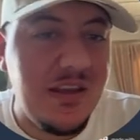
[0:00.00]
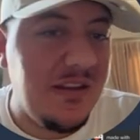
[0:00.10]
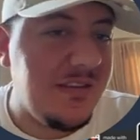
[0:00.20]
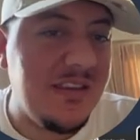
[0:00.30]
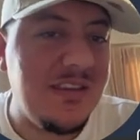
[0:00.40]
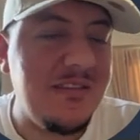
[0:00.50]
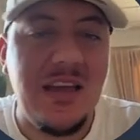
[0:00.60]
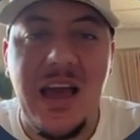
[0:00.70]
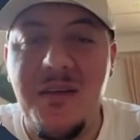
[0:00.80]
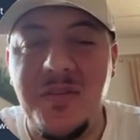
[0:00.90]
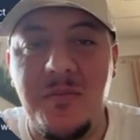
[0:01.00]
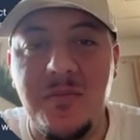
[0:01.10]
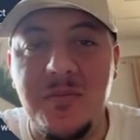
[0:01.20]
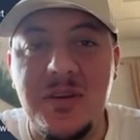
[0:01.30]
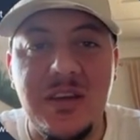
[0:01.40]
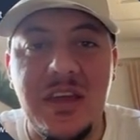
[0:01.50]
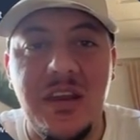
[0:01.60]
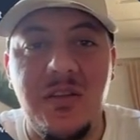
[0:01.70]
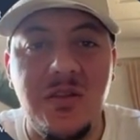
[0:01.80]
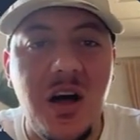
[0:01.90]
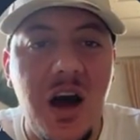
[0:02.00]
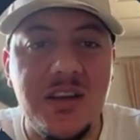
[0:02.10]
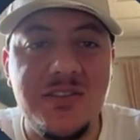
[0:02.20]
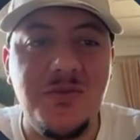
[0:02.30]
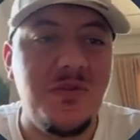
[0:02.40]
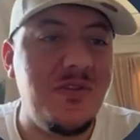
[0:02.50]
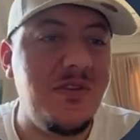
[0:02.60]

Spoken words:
and having them getting lost with